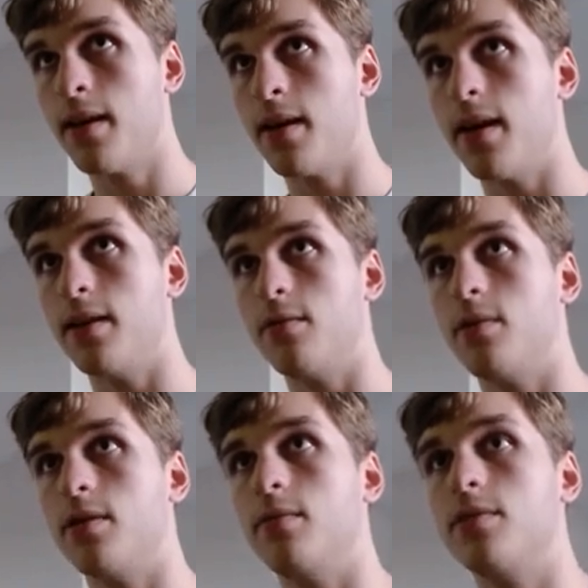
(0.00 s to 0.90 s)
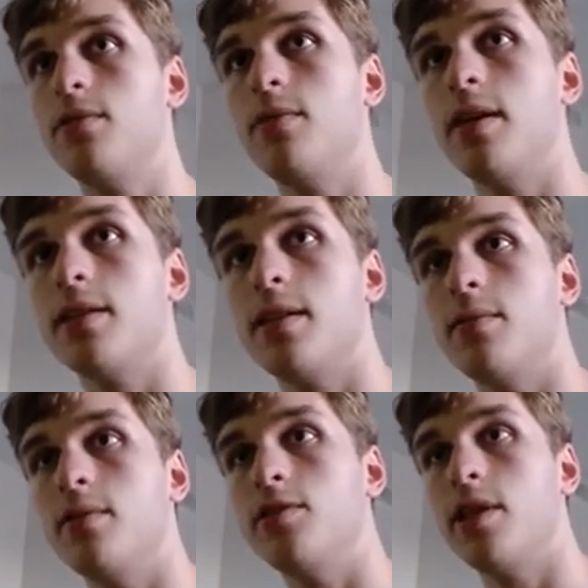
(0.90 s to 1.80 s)
and it, what it will do is
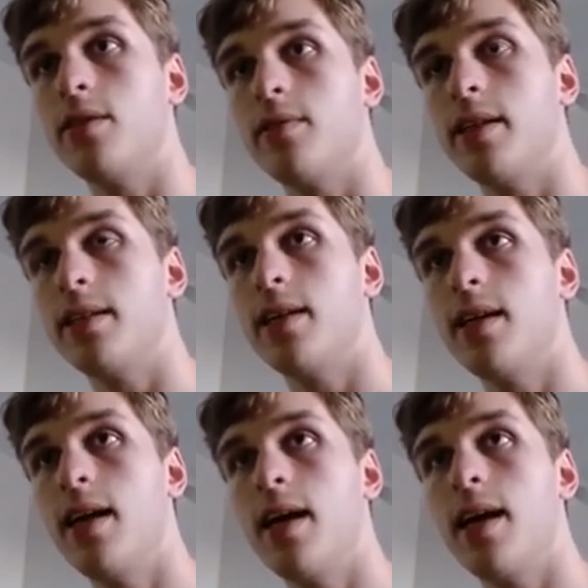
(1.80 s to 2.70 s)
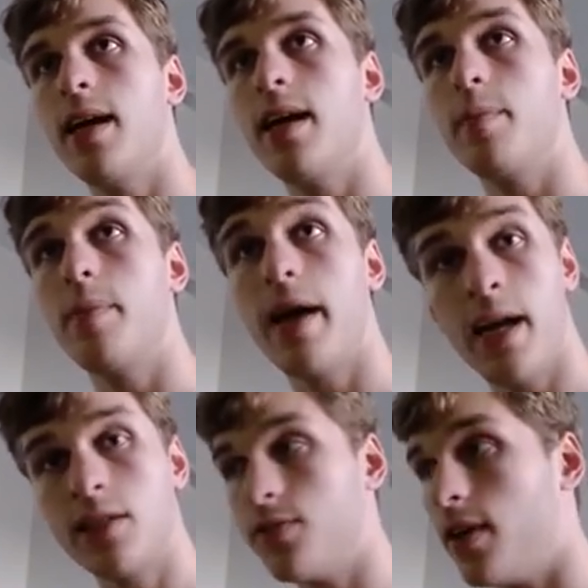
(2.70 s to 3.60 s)
it will generate a
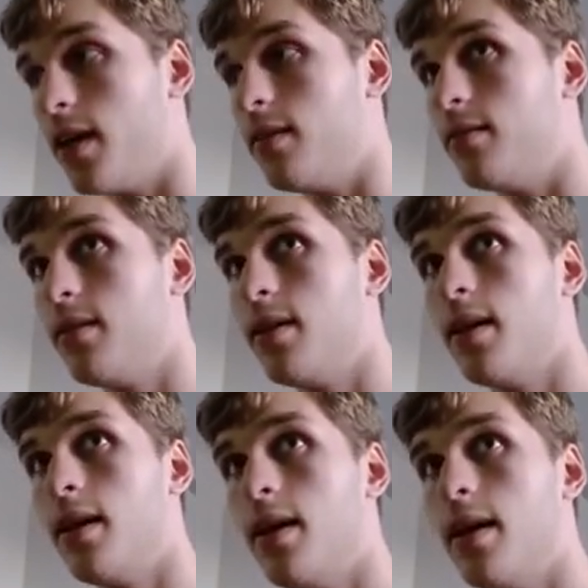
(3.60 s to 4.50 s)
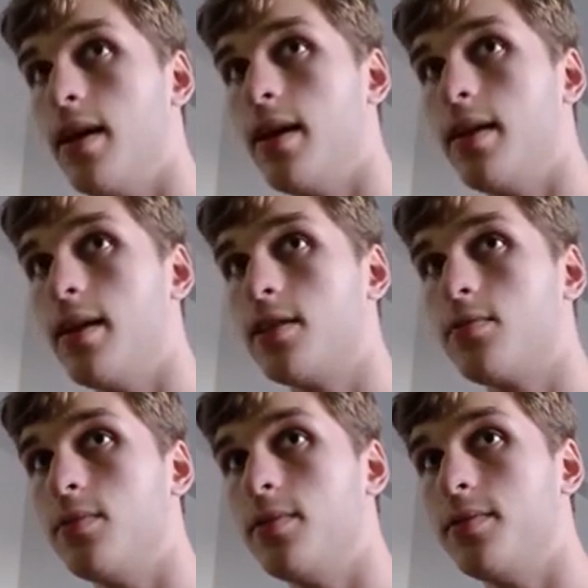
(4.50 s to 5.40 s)
patch file, and
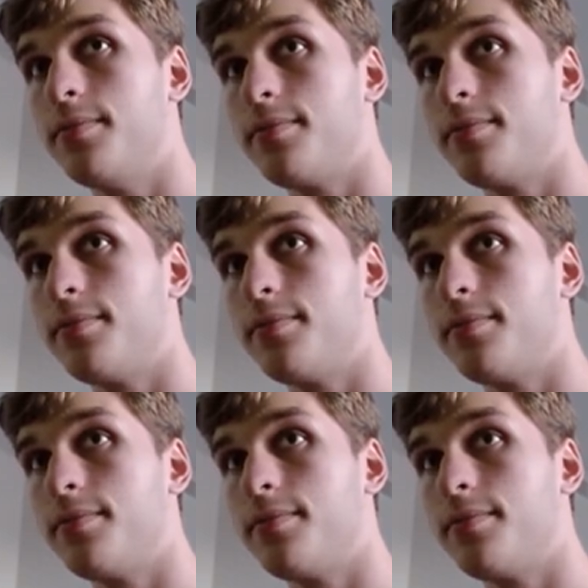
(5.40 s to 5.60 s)
this will